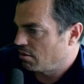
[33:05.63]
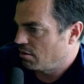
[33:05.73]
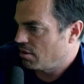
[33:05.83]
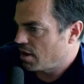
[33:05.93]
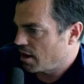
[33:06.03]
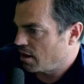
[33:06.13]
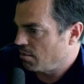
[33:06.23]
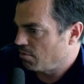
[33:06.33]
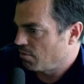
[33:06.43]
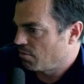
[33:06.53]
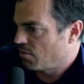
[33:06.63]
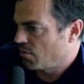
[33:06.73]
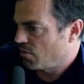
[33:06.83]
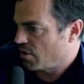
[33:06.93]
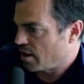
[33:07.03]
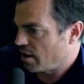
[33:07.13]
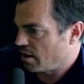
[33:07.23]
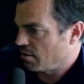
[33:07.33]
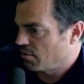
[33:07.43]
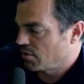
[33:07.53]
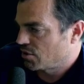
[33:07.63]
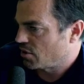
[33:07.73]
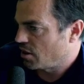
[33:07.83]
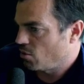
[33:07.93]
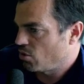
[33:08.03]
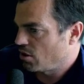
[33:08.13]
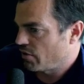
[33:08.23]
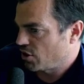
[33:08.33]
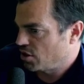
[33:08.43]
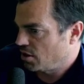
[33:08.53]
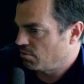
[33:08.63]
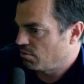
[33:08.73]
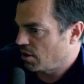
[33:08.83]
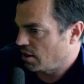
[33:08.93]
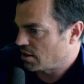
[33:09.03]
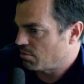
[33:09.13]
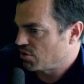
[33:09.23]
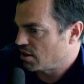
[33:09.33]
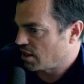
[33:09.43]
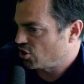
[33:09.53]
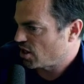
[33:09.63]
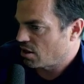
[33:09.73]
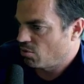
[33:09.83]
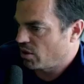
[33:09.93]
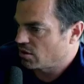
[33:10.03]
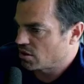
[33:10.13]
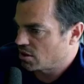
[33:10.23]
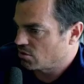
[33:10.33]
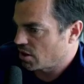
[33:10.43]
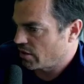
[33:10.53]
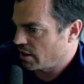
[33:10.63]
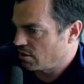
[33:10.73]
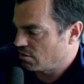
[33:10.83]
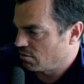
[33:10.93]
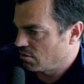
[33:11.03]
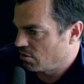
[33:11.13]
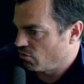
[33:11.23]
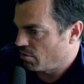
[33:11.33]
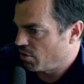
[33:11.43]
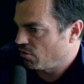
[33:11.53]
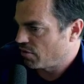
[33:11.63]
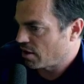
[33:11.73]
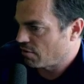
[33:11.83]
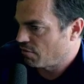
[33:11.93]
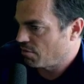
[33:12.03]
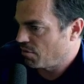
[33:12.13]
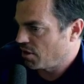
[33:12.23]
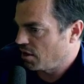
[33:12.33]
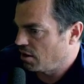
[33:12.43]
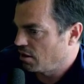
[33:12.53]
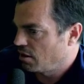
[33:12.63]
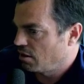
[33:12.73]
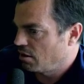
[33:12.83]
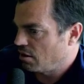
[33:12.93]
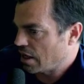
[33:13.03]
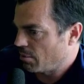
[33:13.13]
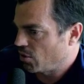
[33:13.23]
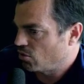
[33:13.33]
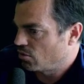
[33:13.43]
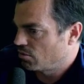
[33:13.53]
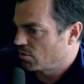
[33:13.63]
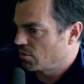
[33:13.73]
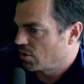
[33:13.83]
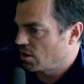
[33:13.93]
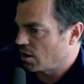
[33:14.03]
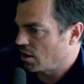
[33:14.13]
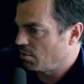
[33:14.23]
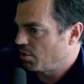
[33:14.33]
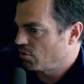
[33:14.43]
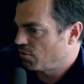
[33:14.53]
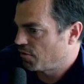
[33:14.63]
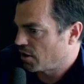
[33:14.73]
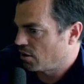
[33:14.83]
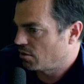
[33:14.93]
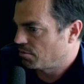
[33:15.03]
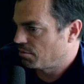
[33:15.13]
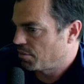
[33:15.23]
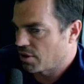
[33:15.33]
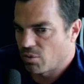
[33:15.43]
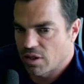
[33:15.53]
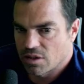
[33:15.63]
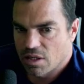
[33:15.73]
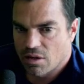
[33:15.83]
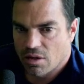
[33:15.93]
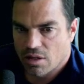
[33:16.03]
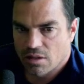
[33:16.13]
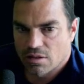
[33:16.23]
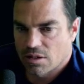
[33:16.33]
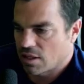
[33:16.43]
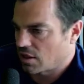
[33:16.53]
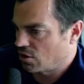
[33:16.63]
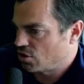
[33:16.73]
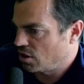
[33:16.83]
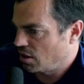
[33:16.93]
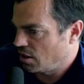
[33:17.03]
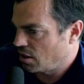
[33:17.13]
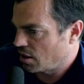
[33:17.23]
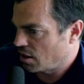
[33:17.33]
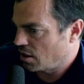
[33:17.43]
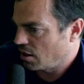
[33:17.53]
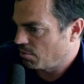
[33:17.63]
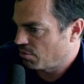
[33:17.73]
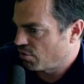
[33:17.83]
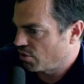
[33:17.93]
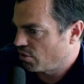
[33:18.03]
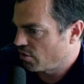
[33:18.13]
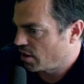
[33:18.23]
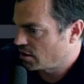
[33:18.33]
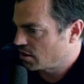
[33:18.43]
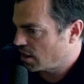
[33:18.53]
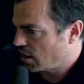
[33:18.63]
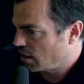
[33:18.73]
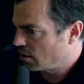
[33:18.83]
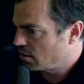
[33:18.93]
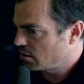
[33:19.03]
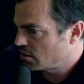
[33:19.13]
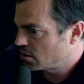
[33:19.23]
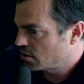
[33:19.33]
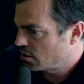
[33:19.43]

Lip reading: name there so that it wouldn't have actually attempted that check, and we can still go ahead and remove that from the YAML build file, but we can see that it's actually in progress and